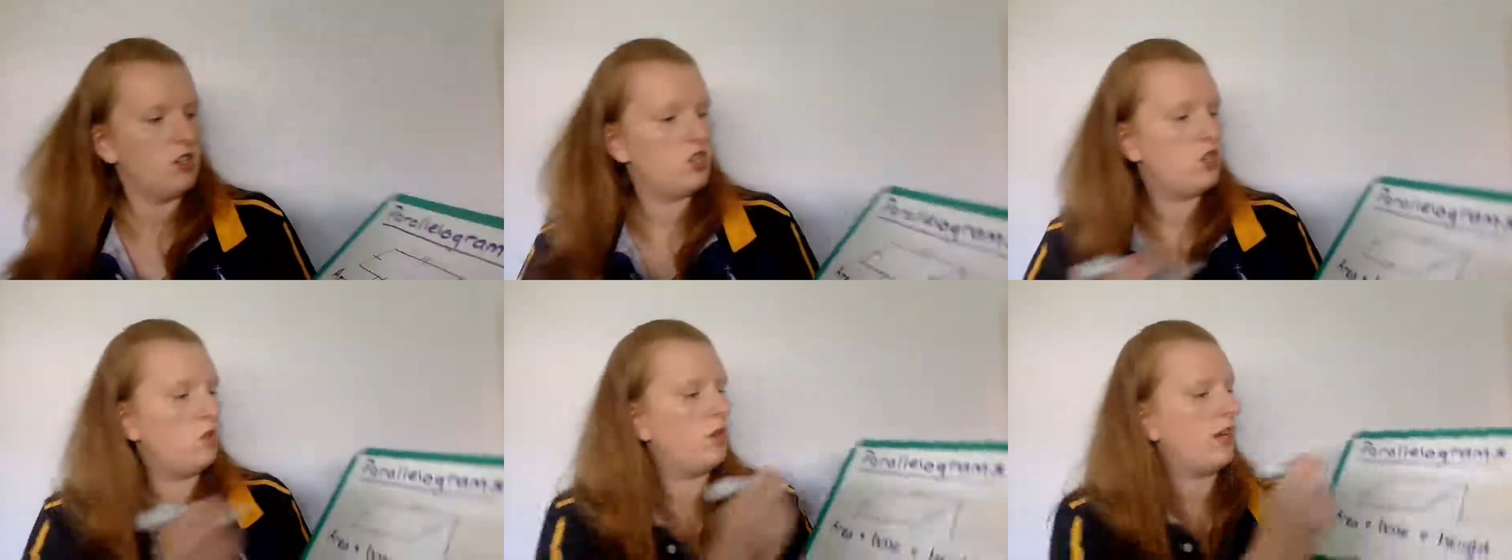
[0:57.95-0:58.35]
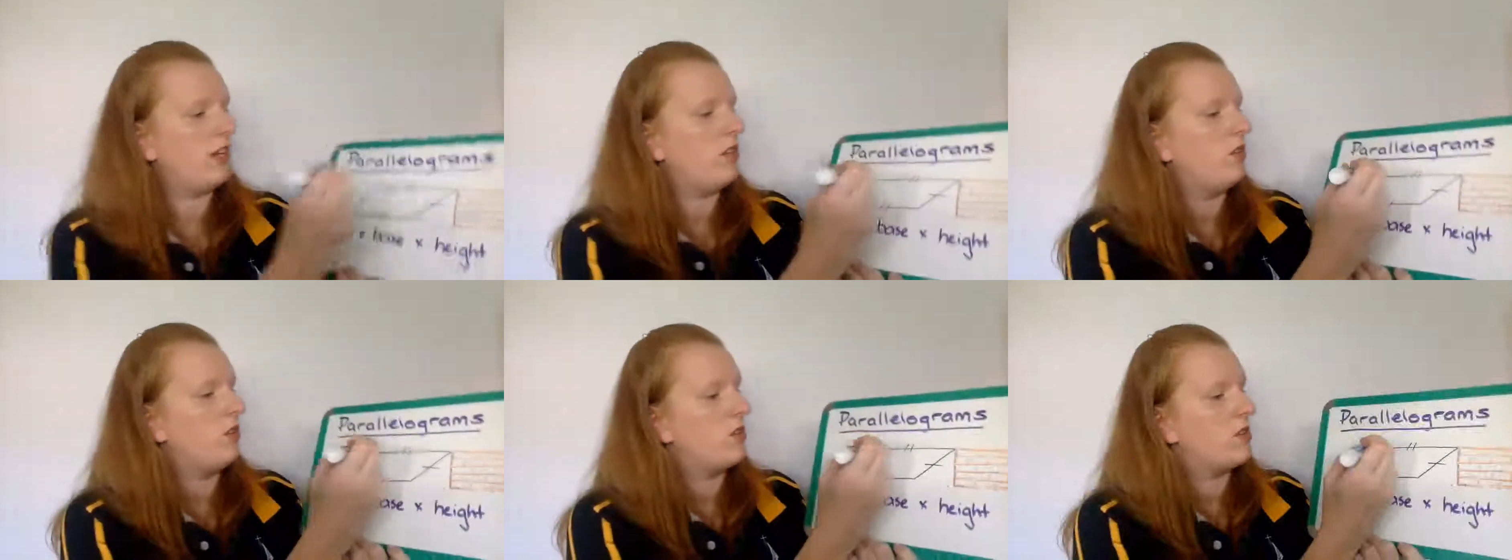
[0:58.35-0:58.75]
Do I
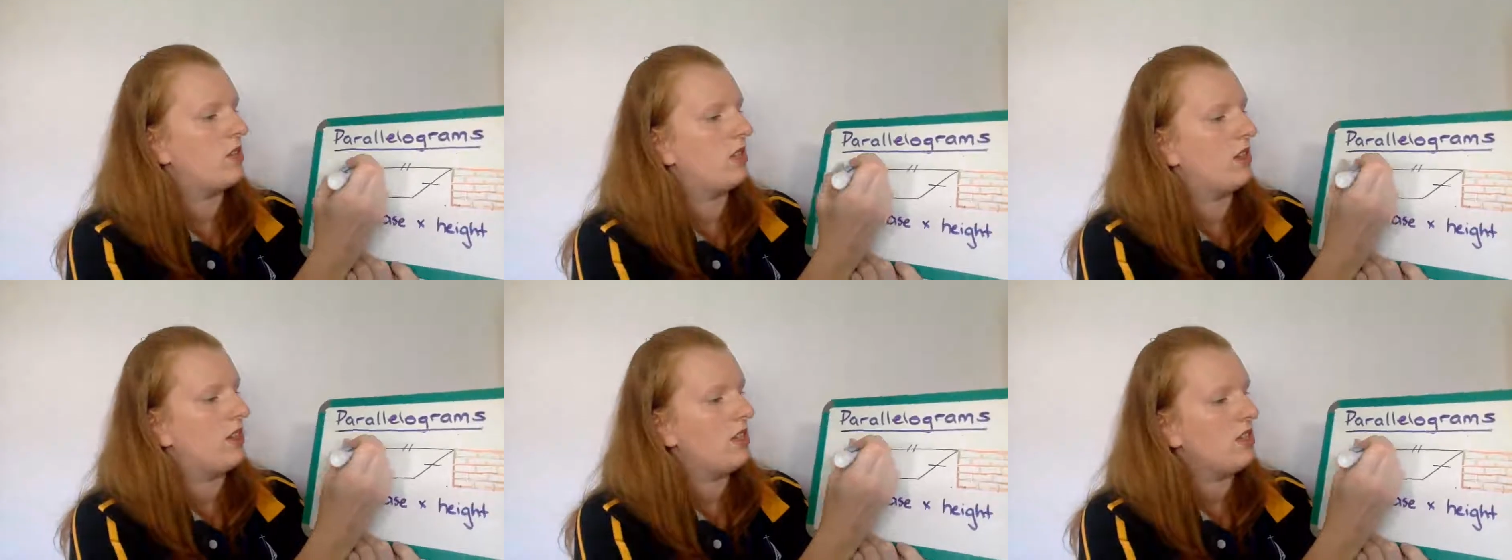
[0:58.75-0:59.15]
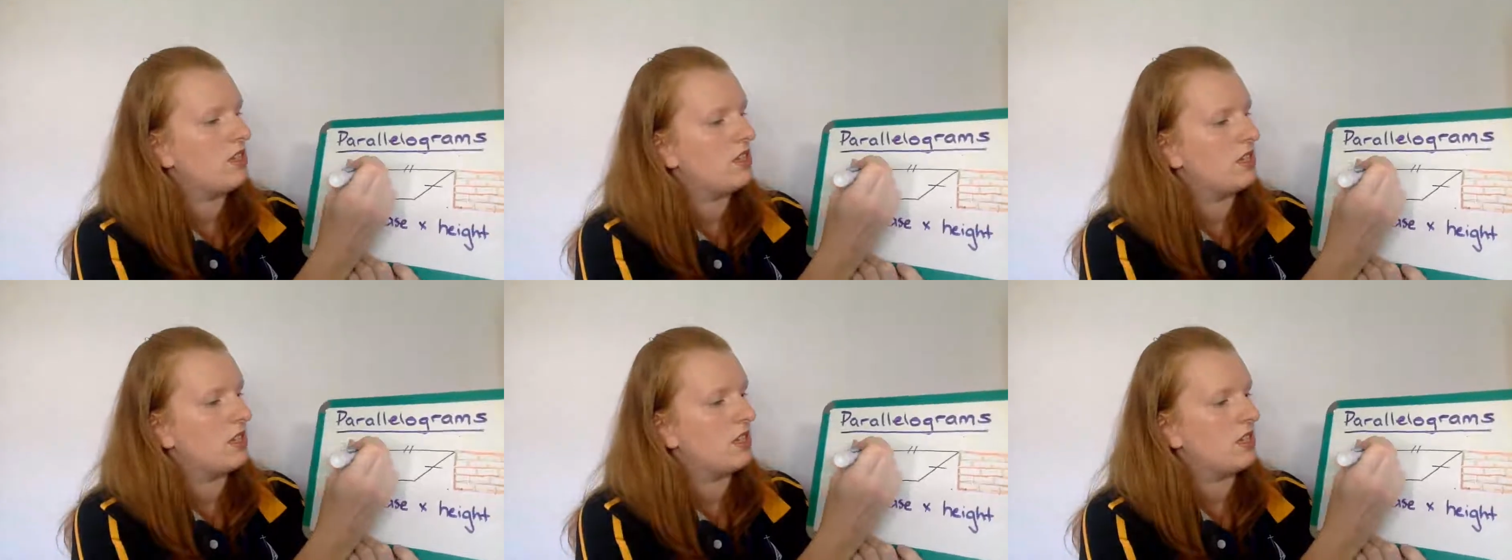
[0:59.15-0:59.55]
use
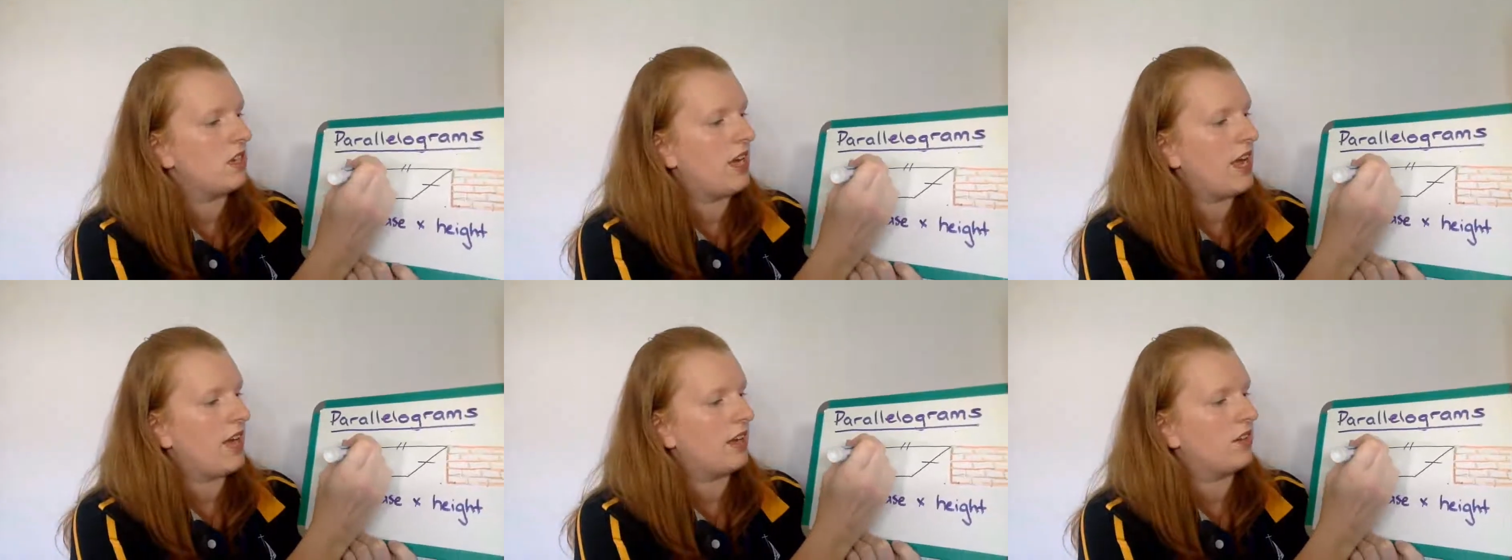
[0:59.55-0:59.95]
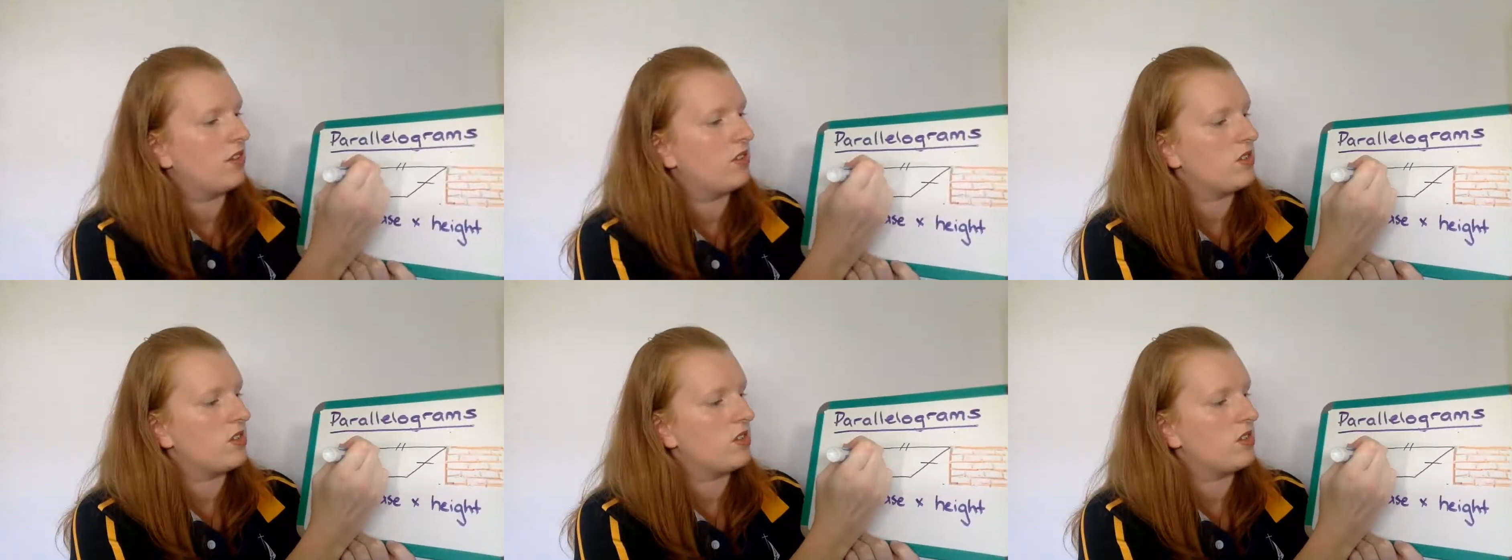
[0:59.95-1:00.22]
this diagonal